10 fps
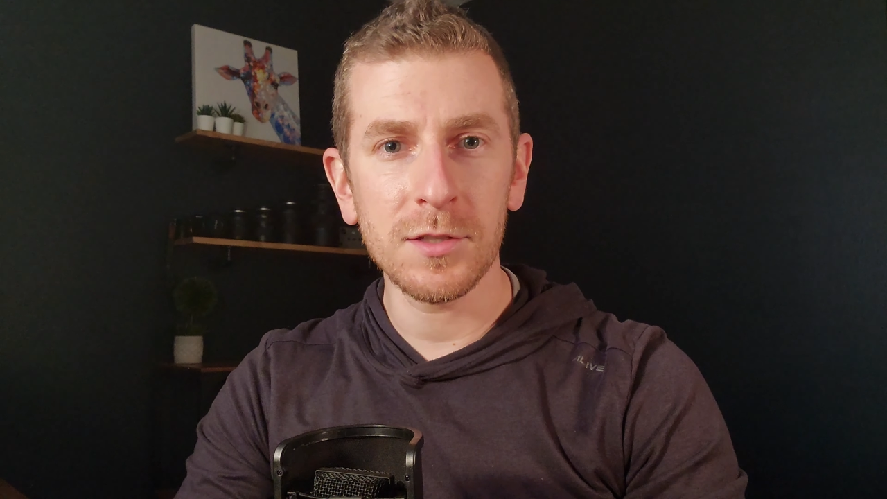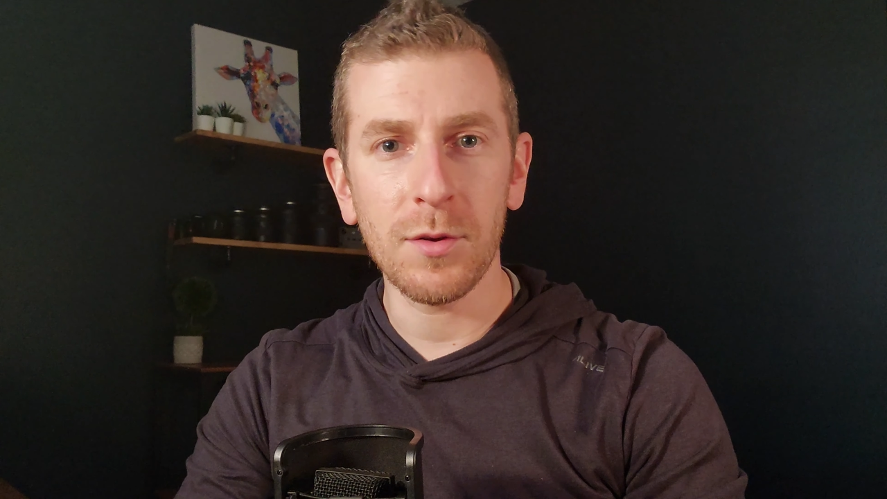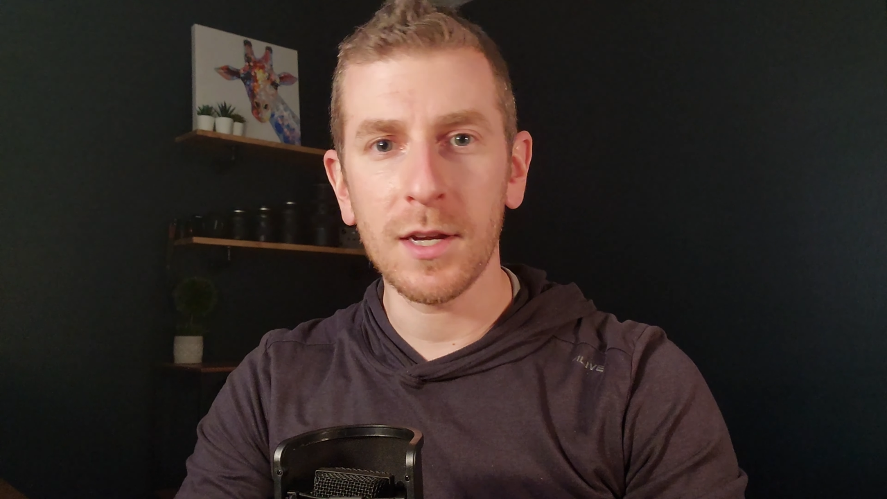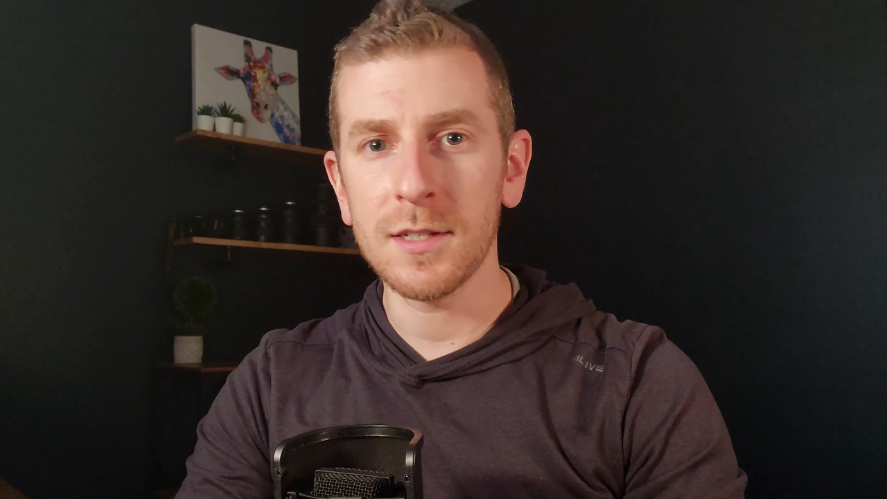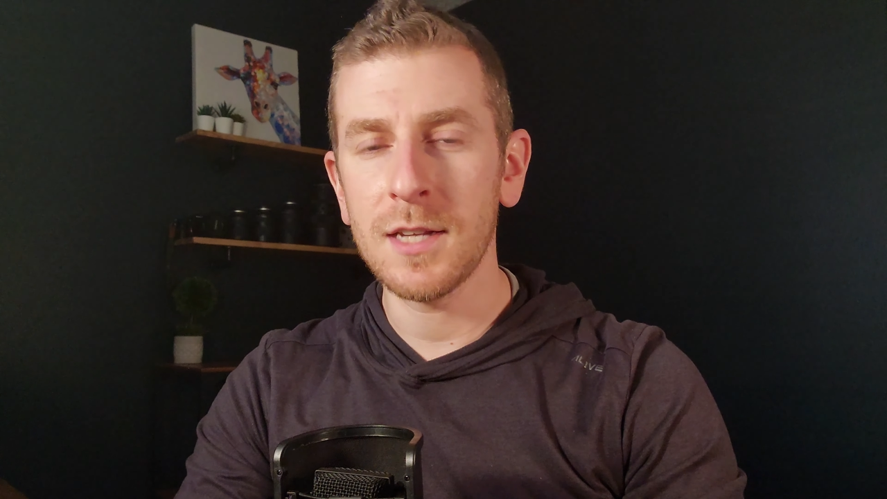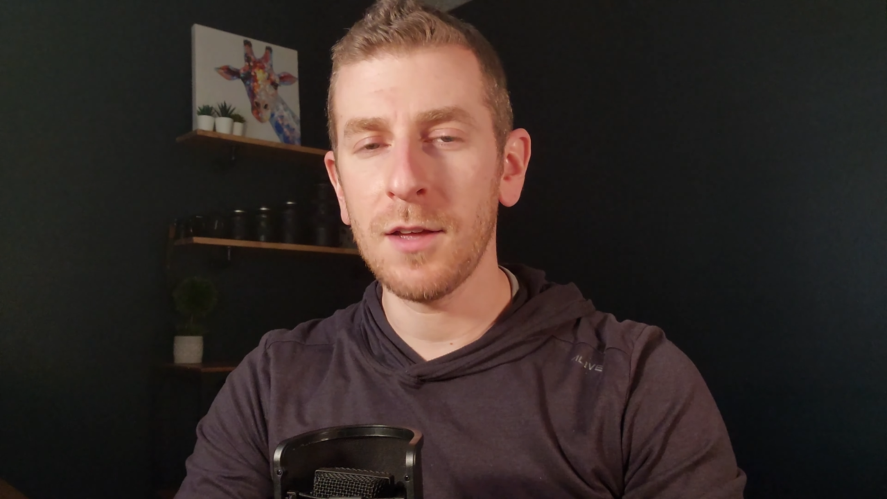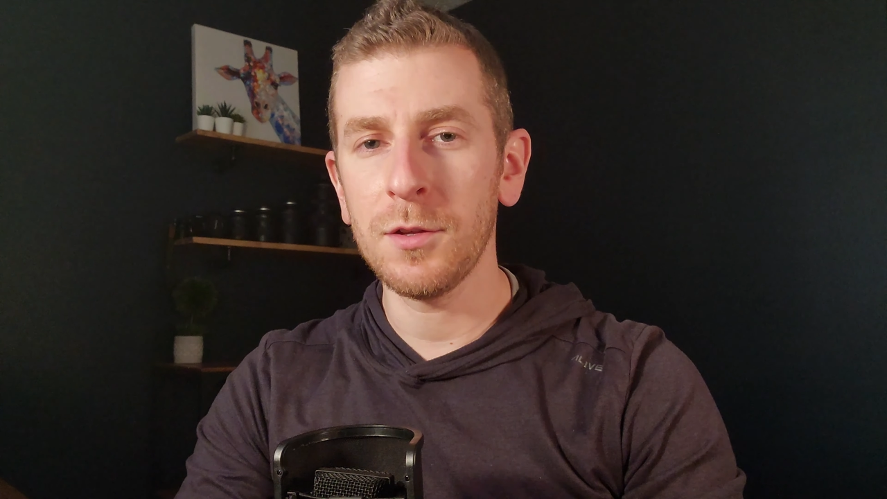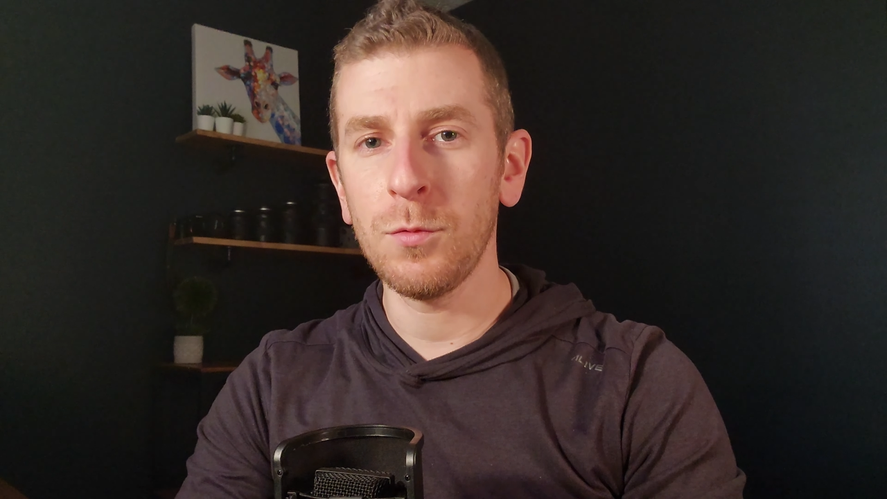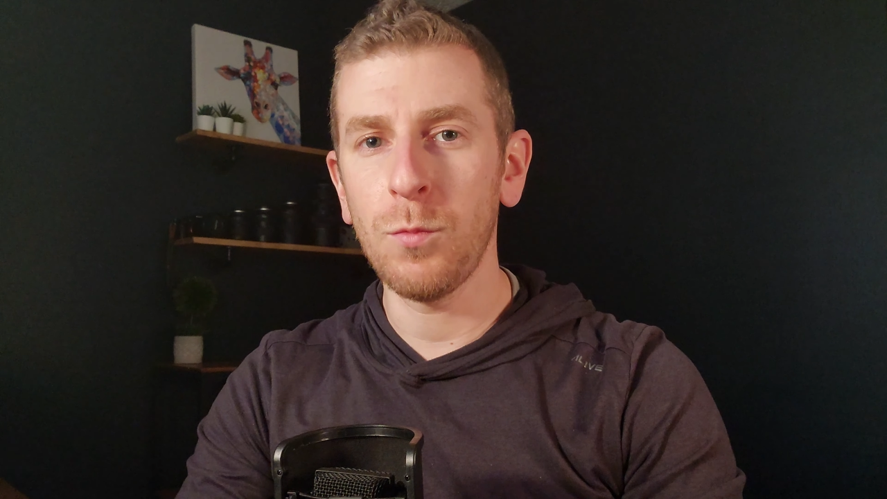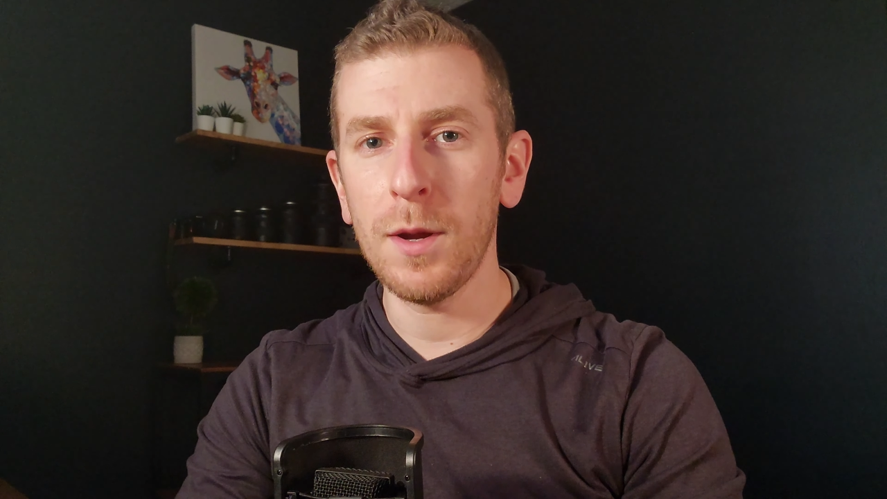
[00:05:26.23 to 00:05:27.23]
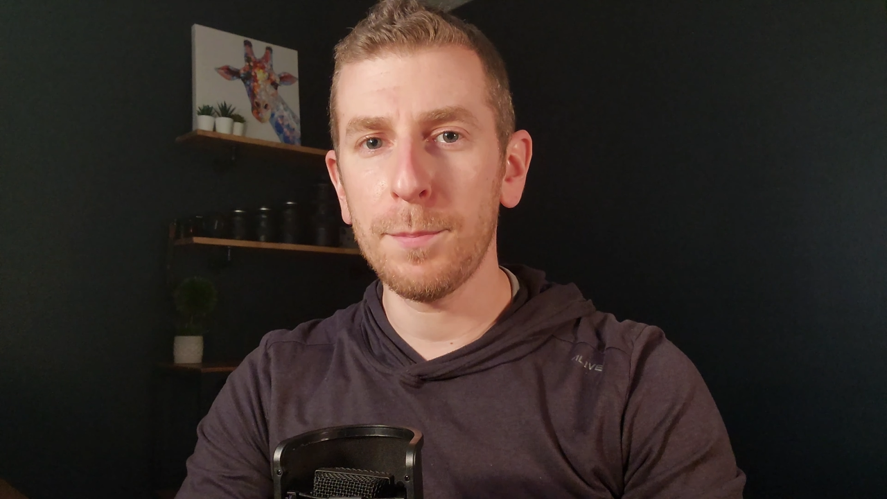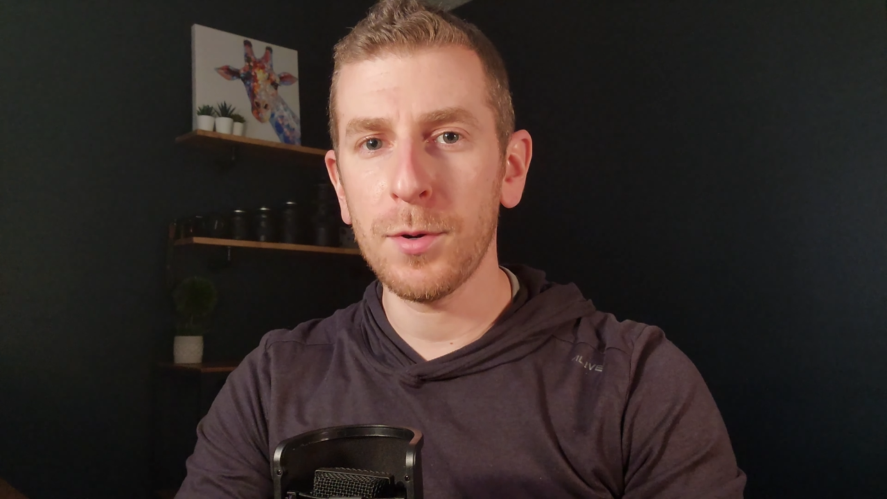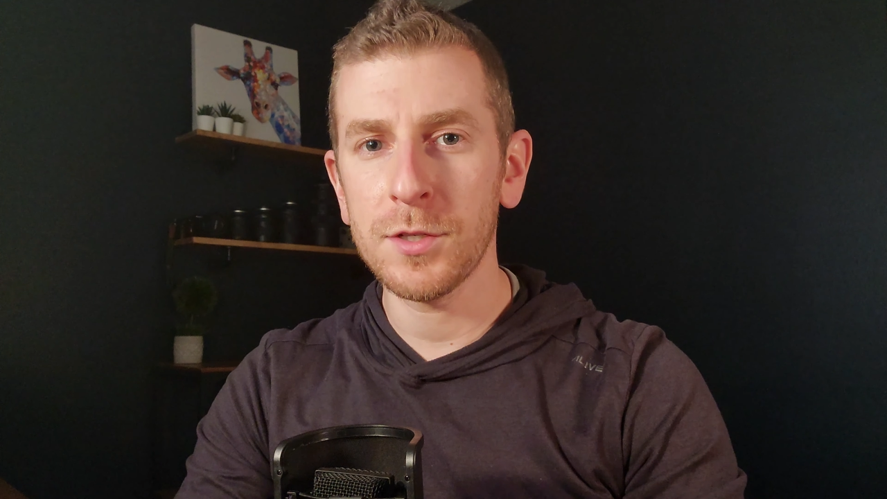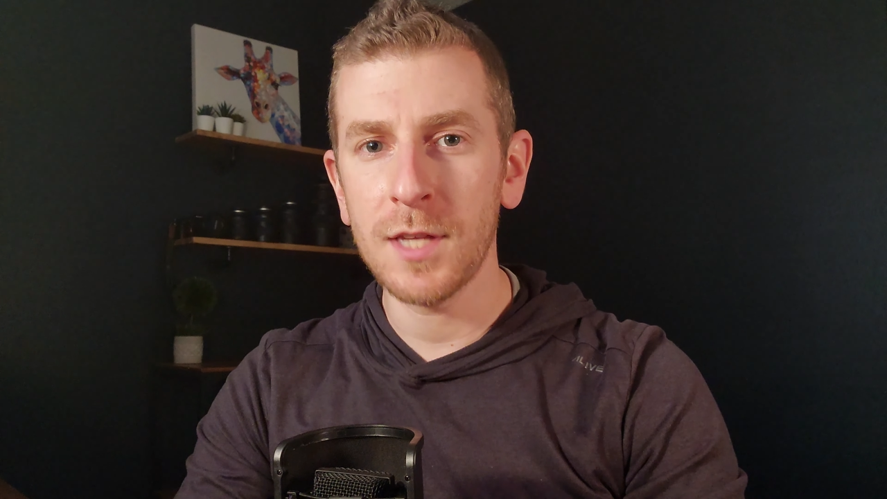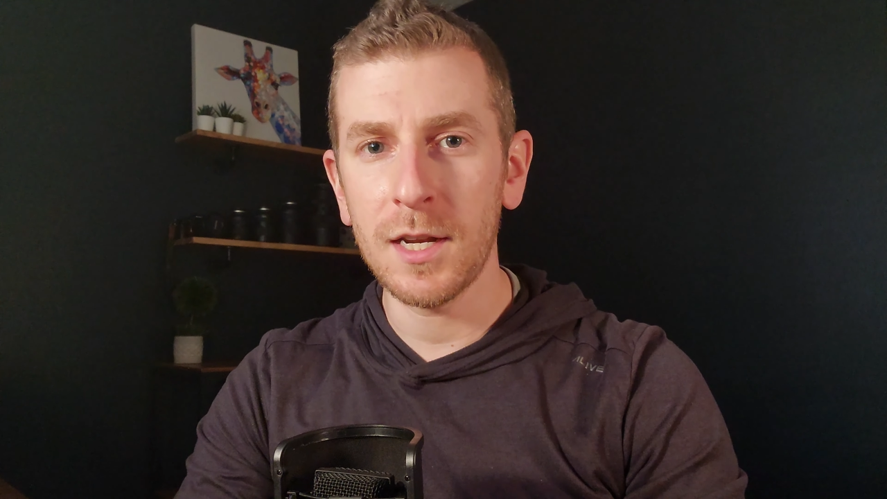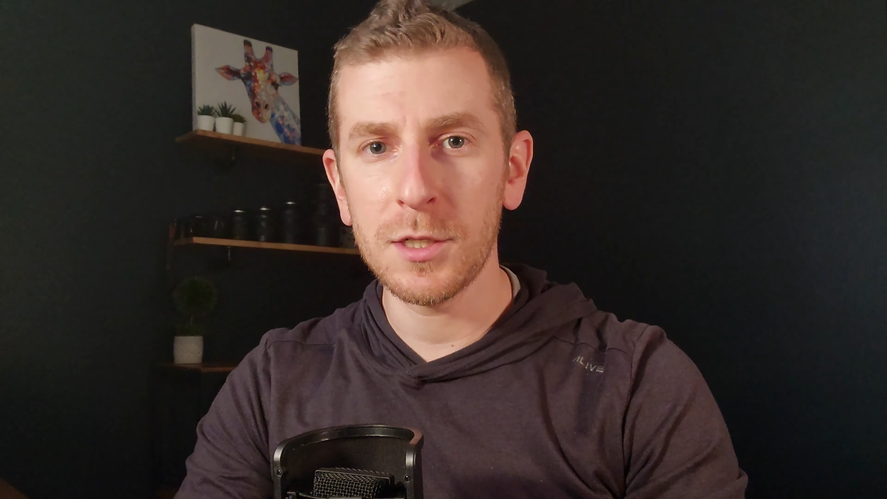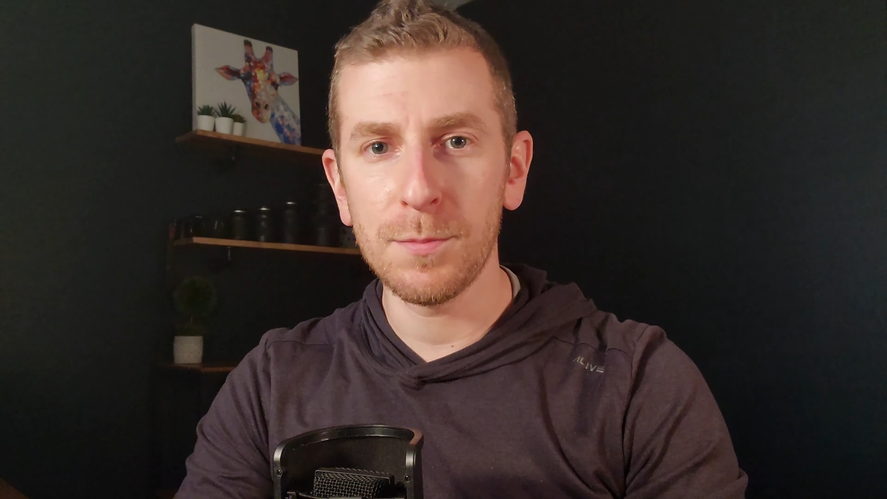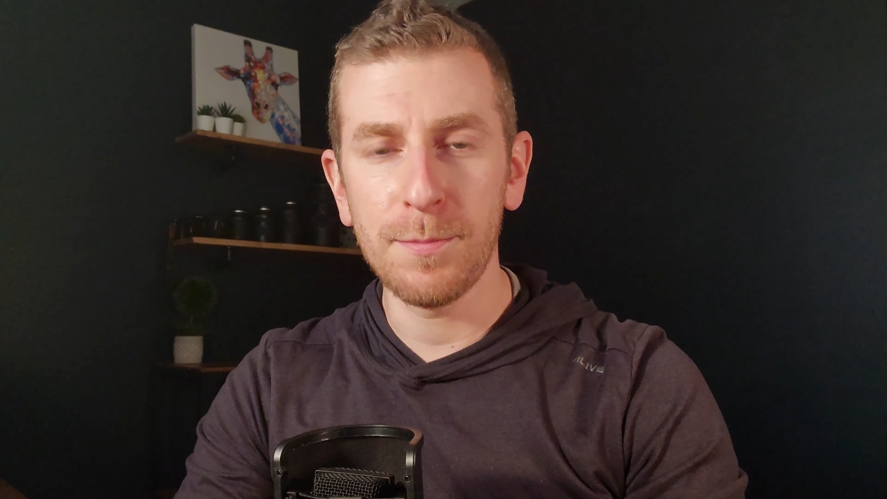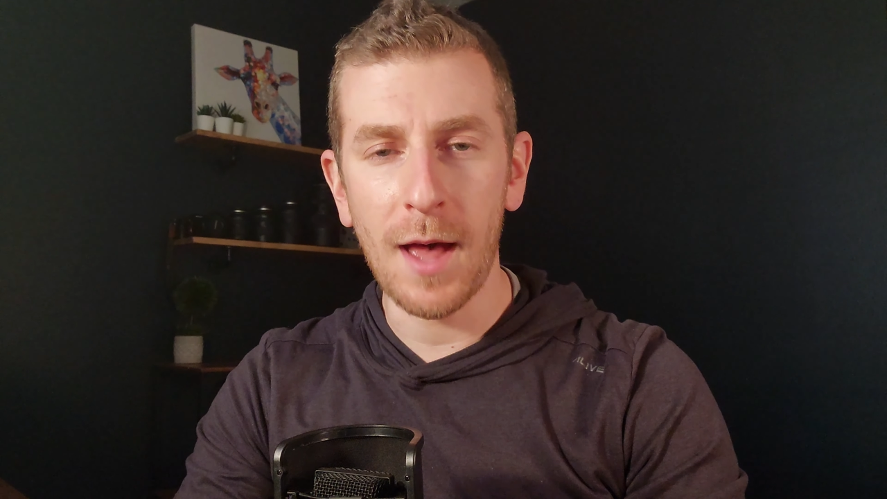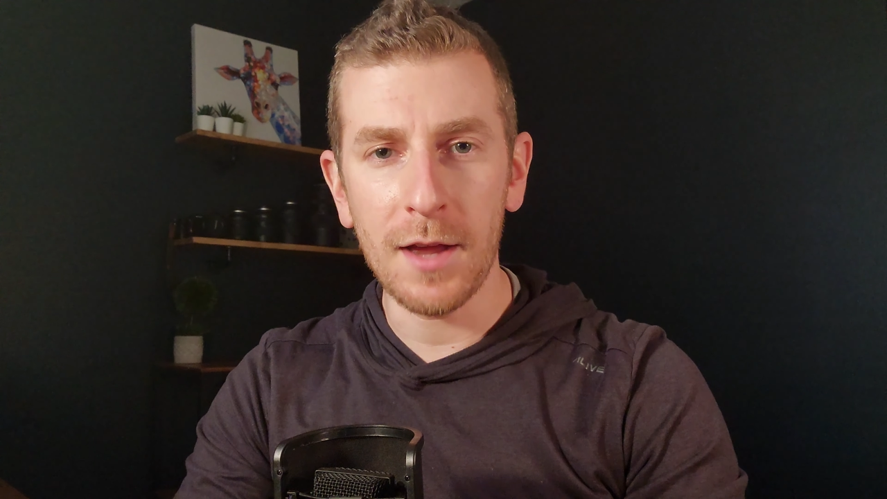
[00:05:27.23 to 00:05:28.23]
so I could tell you what
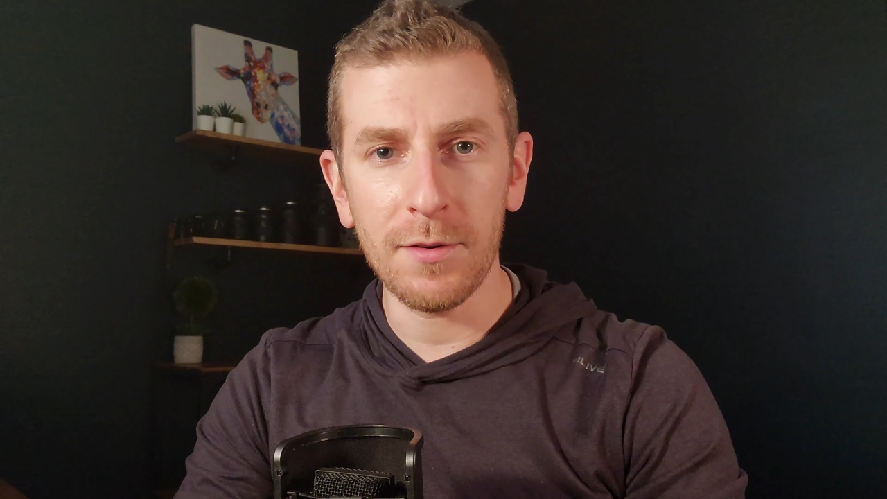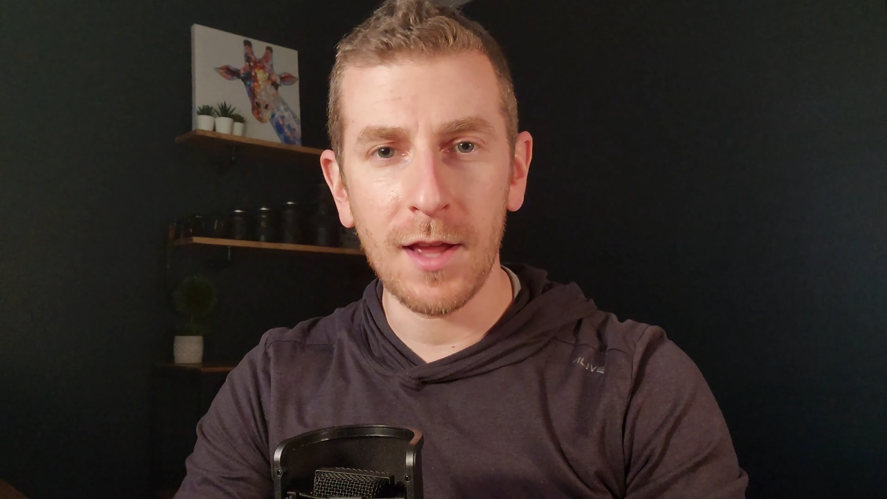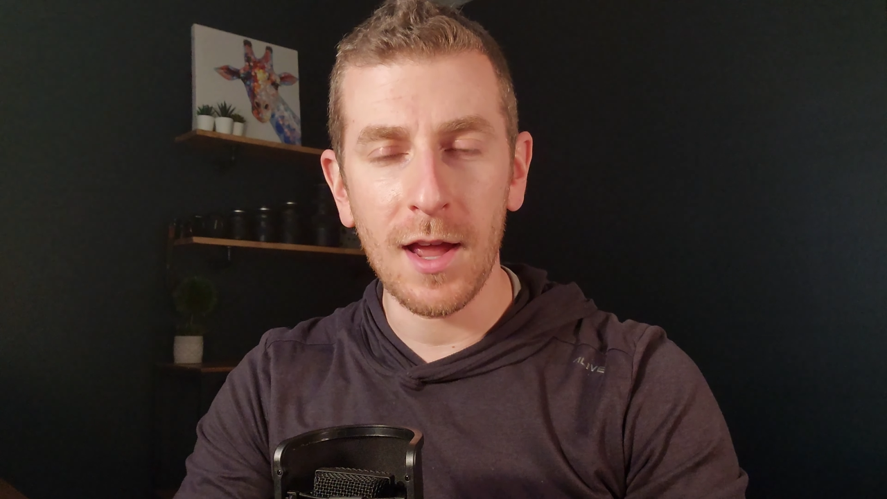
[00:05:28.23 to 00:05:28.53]
percentage battery